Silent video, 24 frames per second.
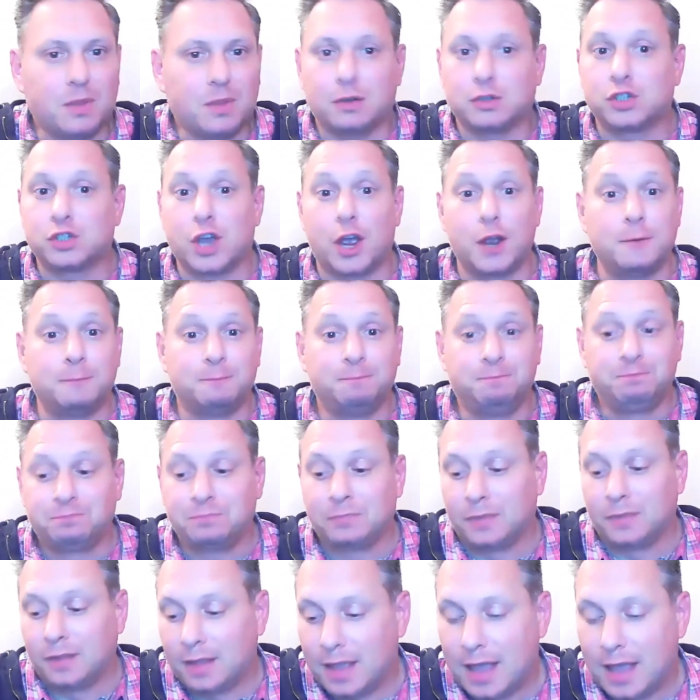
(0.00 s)
So,
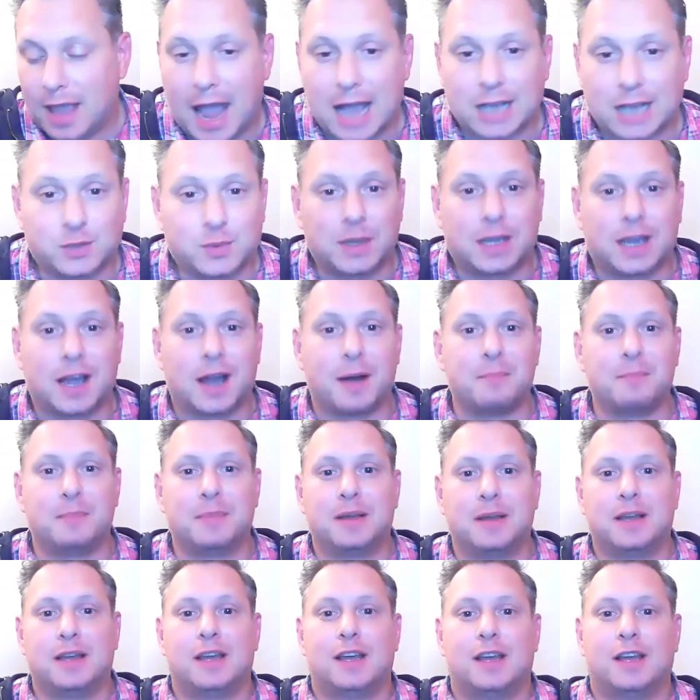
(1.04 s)
as we
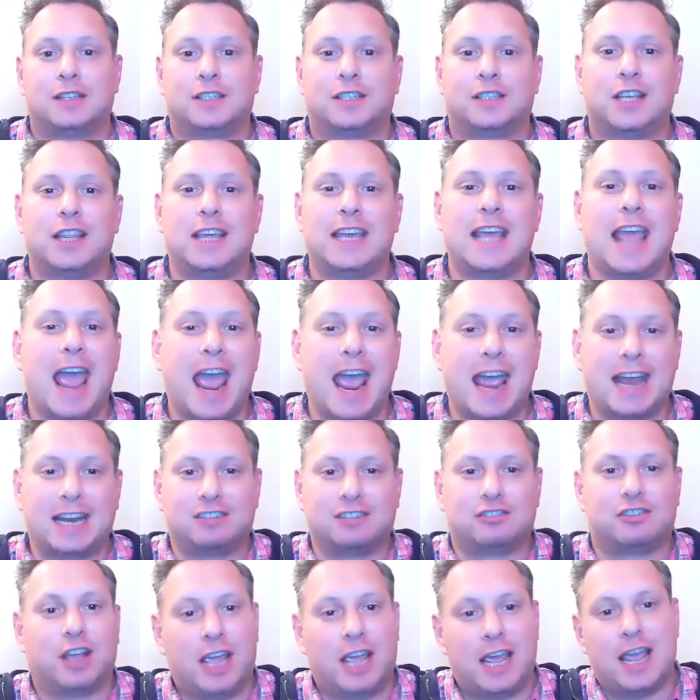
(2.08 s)
come to the
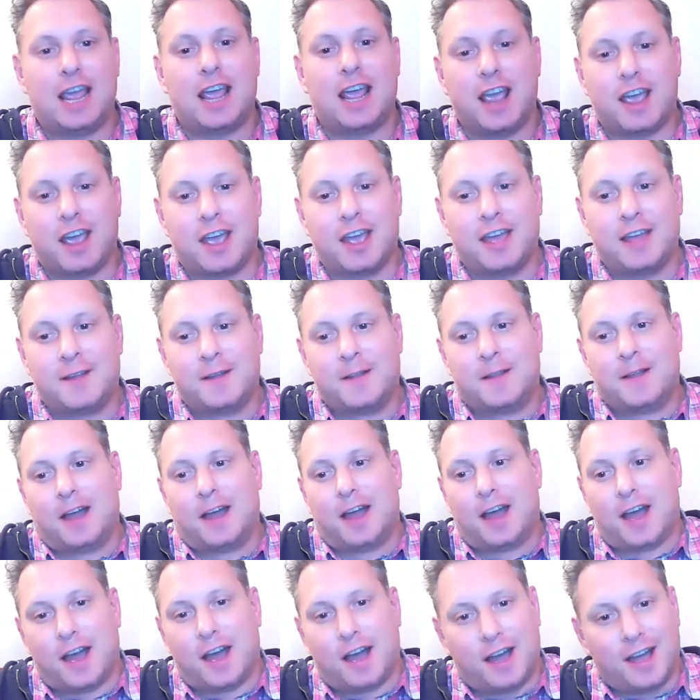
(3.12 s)
end here,
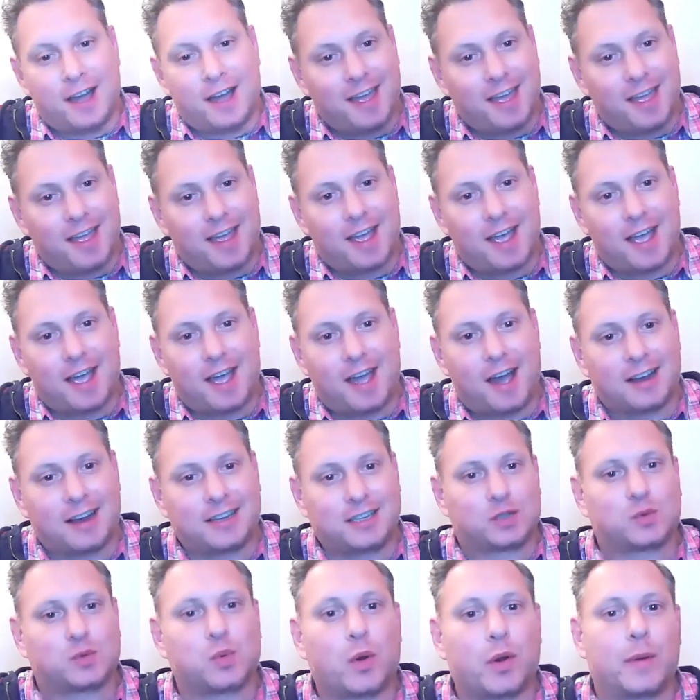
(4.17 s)
I
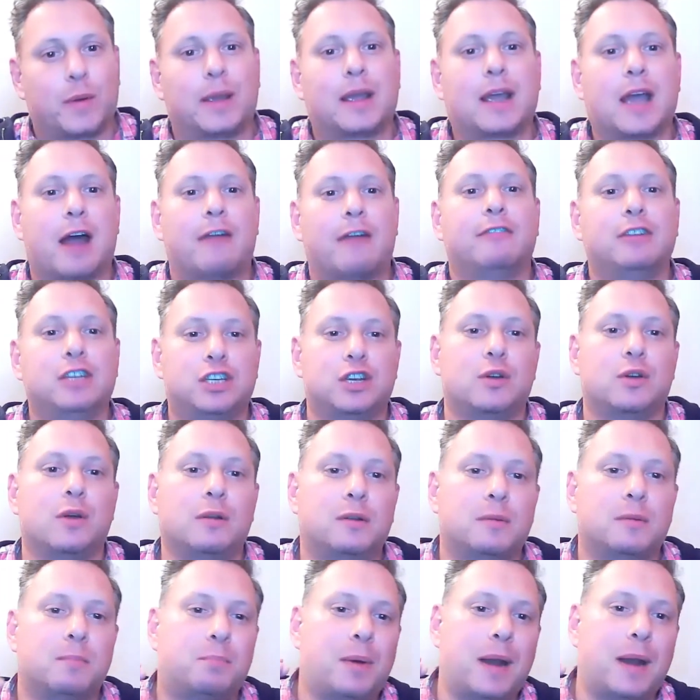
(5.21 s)
just want to encourage you
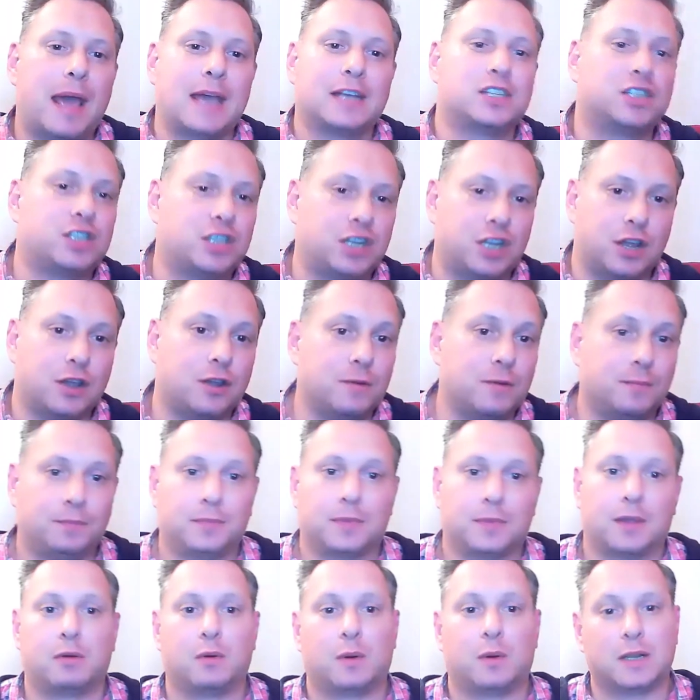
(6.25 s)
and bless you.
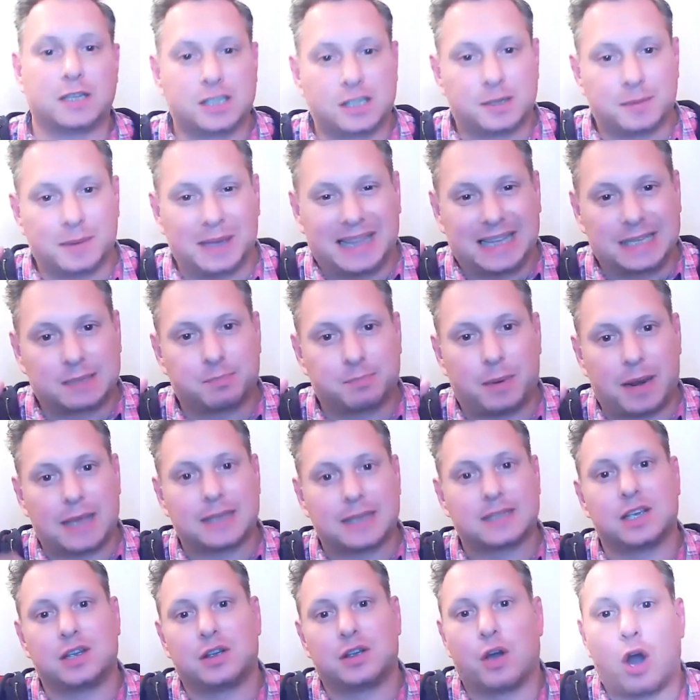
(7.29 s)
I want to speak this
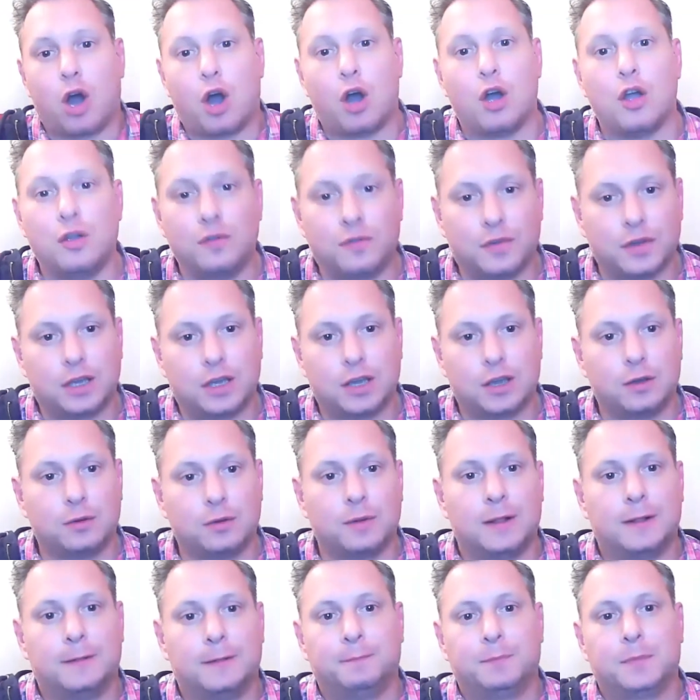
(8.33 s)
blessing over you.
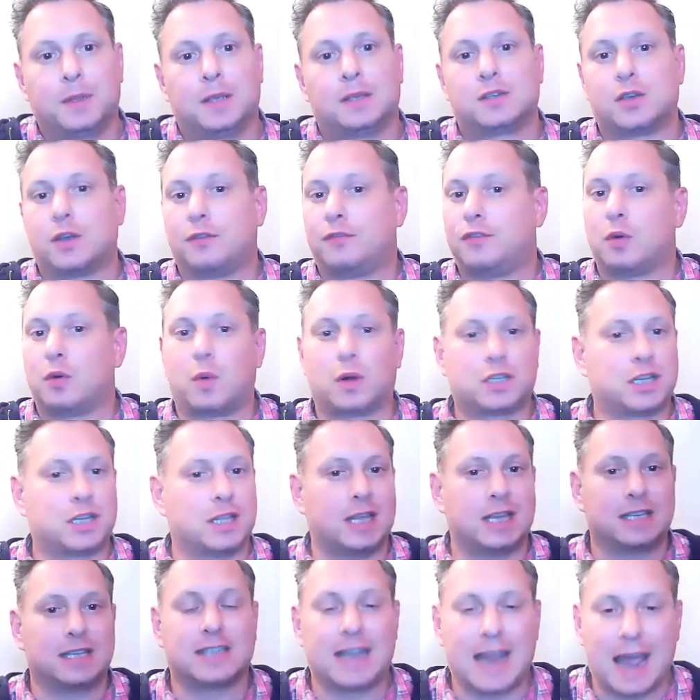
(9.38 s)
So if you're
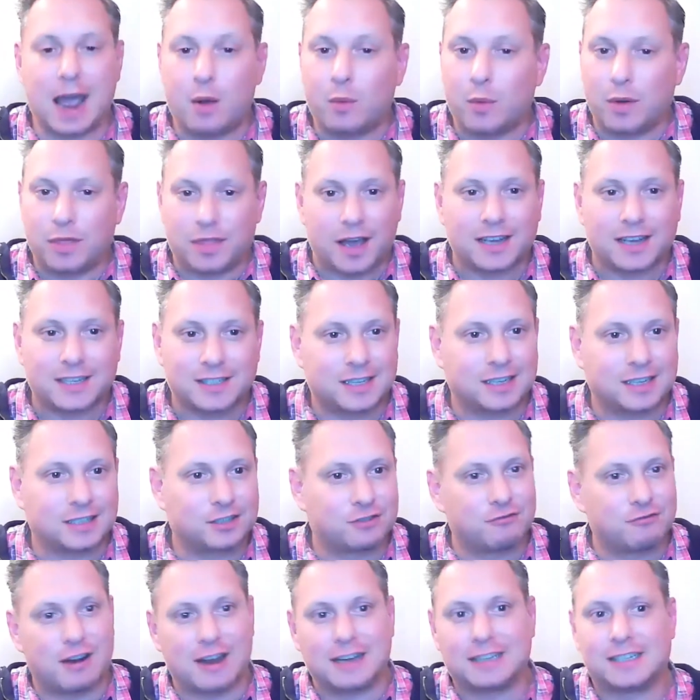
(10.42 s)
watching this now with us,
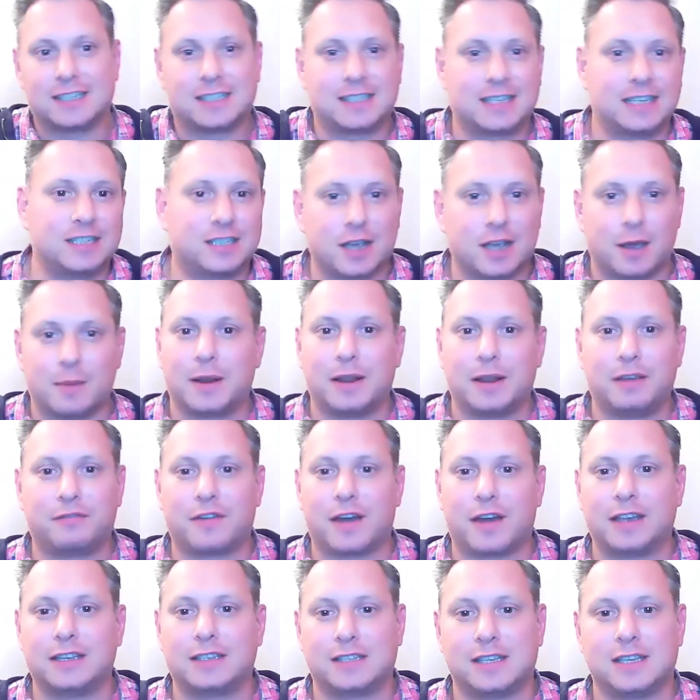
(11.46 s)
it's great to see so many
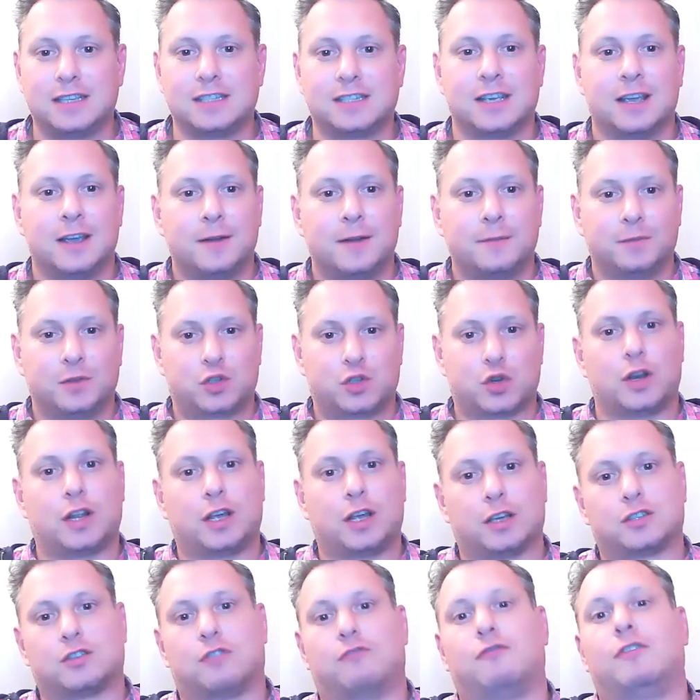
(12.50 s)
faces
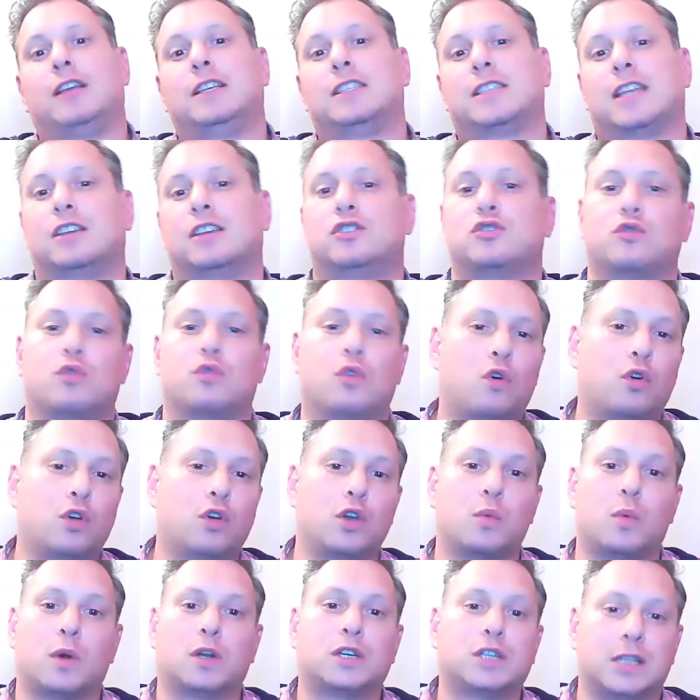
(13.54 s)
joining us on Ring Central, or
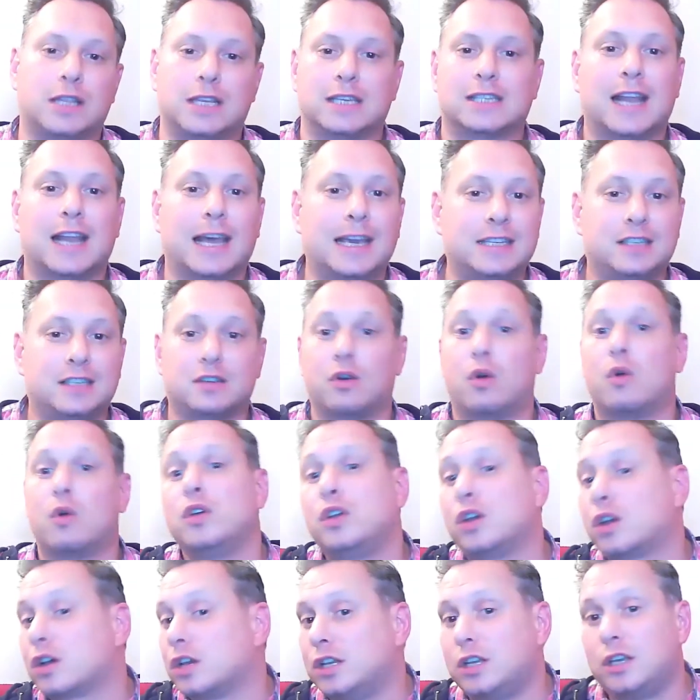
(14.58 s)
you're watching this later,
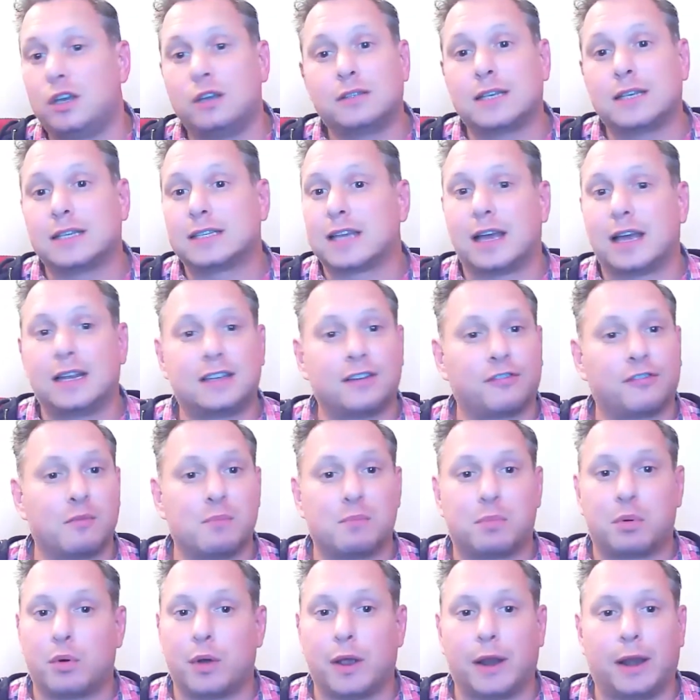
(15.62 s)
or you're going to use this at a
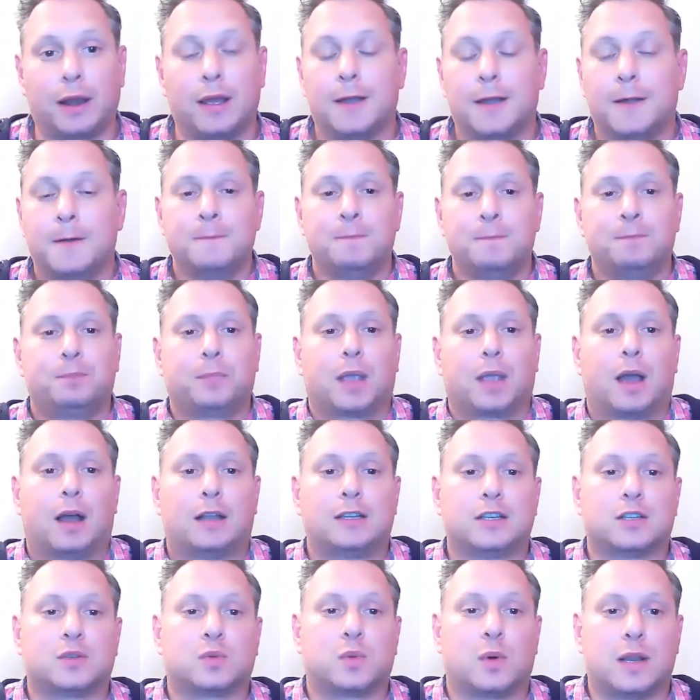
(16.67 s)
different point.
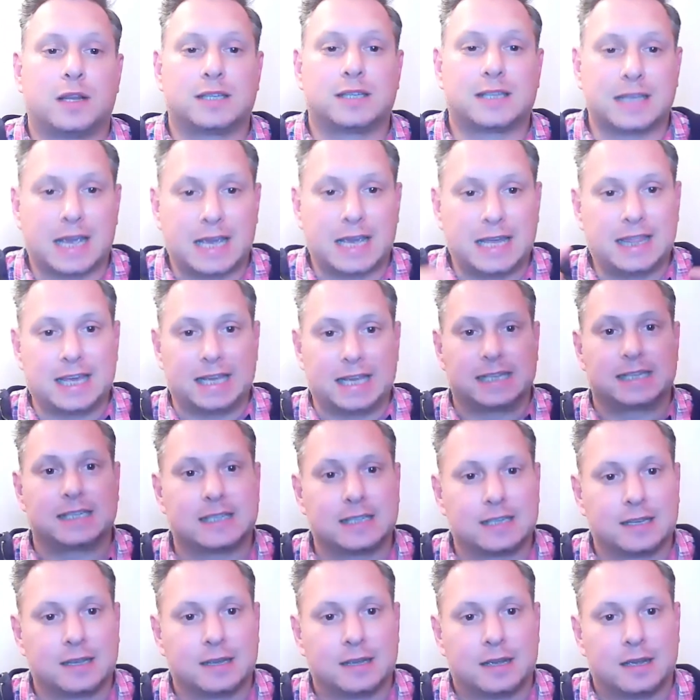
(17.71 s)
I just want to say
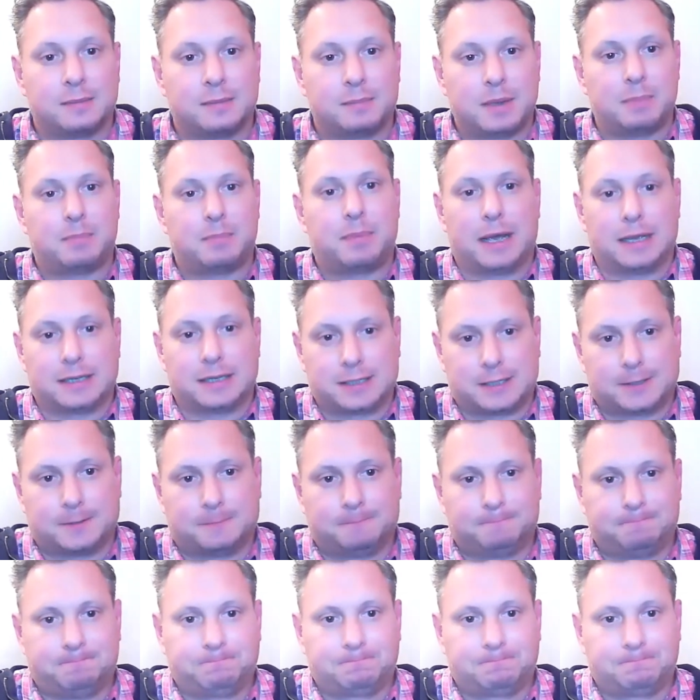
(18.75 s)
this: be blessed.